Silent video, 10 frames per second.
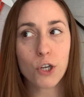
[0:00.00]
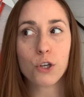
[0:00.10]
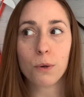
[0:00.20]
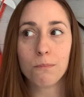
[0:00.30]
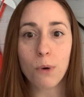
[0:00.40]

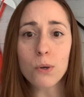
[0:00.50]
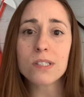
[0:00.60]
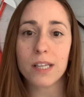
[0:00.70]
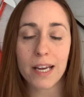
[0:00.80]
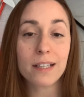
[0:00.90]
you're
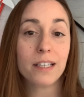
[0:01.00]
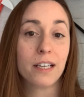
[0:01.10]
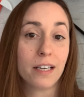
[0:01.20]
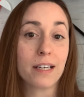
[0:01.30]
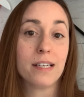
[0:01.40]
most likely
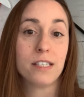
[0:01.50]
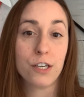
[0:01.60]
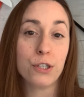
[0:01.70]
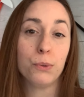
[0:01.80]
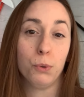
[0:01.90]
going to
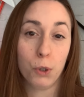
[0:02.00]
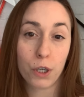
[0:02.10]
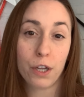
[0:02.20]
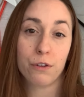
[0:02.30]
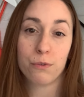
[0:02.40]
continue
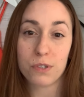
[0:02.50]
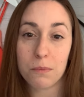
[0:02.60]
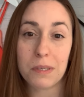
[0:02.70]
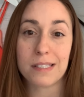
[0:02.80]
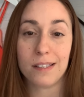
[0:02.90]
looking through
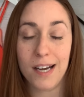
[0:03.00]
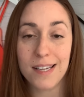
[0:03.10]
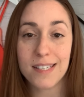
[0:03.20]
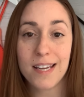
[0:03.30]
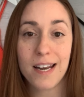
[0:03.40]
someone's
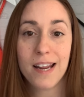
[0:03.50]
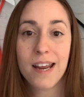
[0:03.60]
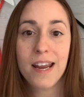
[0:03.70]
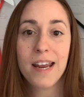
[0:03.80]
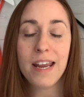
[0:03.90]
closet
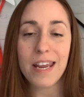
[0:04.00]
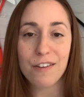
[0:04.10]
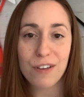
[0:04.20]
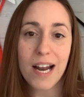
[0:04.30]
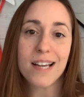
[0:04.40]

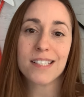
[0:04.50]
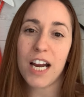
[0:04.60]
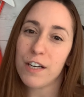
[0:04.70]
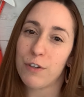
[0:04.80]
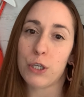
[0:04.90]
if it has
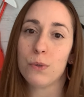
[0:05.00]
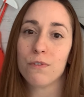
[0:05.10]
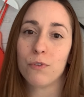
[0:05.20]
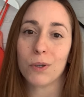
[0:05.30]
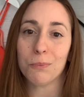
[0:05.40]
kind of a
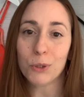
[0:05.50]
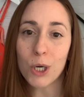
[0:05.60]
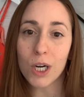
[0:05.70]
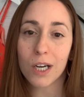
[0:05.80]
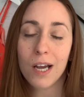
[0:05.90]
uniform
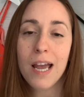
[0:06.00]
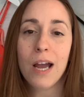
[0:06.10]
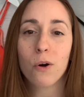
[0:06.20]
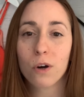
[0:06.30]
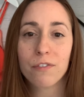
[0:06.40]
look,
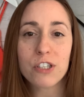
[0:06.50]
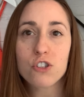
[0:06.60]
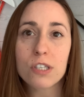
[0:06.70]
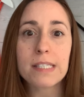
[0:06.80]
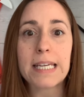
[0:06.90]
or if it's
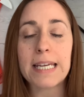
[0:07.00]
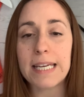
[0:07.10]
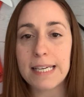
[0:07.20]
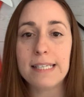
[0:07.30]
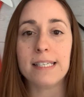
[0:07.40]
just
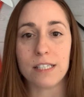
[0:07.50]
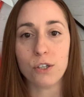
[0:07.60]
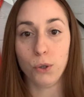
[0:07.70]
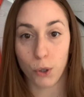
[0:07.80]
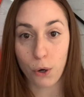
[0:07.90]
easy
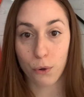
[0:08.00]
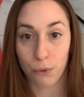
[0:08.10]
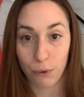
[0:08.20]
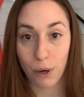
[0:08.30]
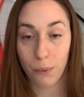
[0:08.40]
to look
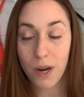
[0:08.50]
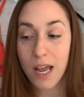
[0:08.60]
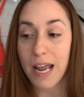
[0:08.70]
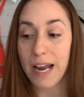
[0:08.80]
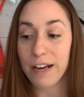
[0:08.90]
through.
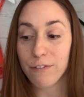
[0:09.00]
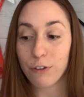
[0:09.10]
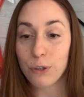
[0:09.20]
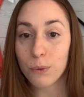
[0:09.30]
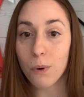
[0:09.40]
If
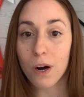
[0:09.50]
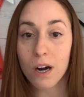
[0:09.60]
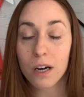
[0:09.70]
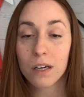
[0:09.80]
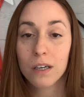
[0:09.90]
you
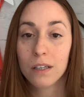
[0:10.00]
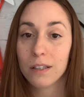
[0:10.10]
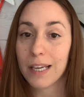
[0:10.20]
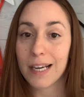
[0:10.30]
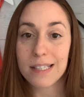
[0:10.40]
are,
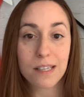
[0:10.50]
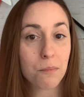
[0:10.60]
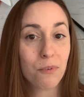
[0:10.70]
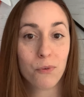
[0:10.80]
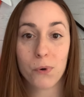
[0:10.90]
like I
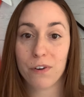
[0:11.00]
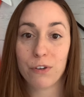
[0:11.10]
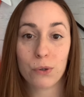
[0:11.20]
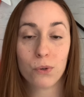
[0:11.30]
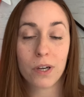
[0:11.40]
said before, if
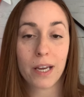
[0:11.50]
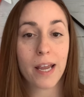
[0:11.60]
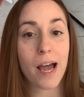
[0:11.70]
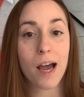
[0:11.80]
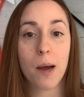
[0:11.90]
you're looking
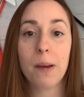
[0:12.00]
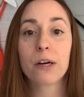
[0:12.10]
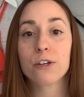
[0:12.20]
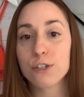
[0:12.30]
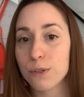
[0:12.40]
at a
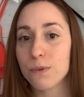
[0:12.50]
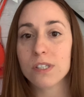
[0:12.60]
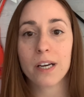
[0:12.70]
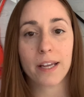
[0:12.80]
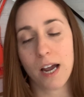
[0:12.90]
pair of shoes
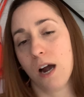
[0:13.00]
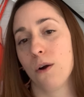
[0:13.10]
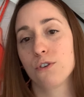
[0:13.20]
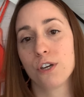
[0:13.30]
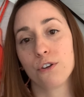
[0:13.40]
on a
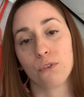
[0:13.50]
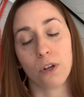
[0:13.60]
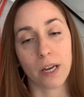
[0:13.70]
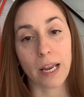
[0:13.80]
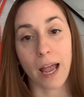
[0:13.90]
couch and you're
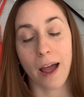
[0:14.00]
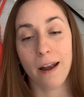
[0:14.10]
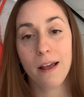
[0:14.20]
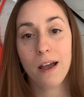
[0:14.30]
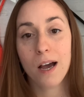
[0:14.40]
looking at
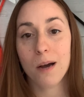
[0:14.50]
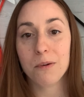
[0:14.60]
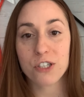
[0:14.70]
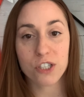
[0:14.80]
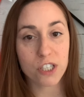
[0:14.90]
a
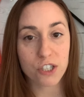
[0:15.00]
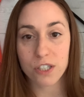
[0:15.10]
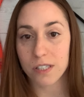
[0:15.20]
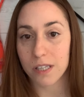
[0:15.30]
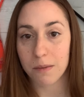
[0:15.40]
bunch of
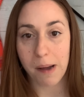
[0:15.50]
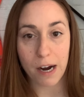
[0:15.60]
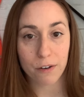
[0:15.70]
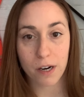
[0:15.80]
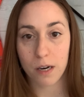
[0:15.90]
dishes in the
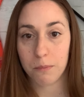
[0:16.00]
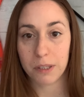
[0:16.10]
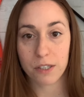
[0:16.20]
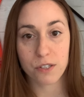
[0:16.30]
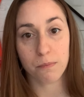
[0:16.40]
background,
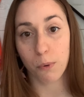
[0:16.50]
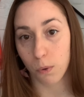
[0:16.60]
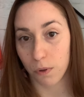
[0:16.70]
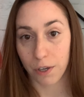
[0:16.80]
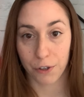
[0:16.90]
but there's a
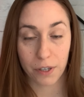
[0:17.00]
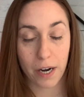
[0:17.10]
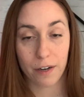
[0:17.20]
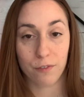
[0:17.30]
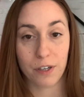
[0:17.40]
bowl that you're
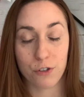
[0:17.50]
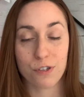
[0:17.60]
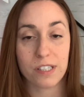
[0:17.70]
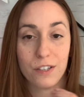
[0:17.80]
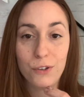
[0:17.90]
kind of
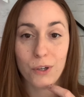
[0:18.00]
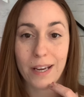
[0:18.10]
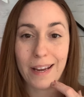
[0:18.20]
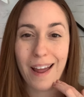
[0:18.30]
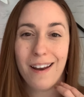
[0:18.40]
interested in
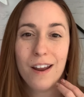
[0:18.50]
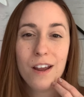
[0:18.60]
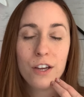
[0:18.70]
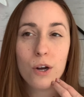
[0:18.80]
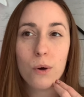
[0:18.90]
looking at,
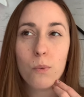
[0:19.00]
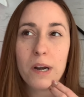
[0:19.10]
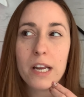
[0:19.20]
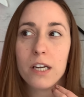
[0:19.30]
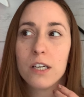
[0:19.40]
you know,
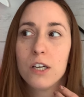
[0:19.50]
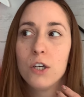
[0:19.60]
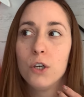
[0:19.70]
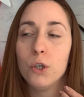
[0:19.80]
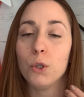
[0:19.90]
when it
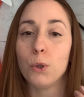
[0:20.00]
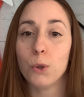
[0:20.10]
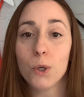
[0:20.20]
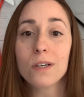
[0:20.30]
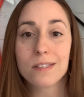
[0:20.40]

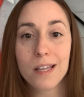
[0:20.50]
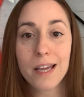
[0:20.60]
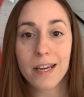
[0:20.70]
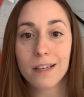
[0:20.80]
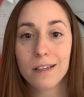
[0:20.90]
looks
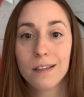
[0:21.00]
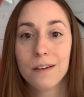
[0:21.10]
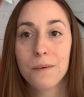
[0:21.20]
like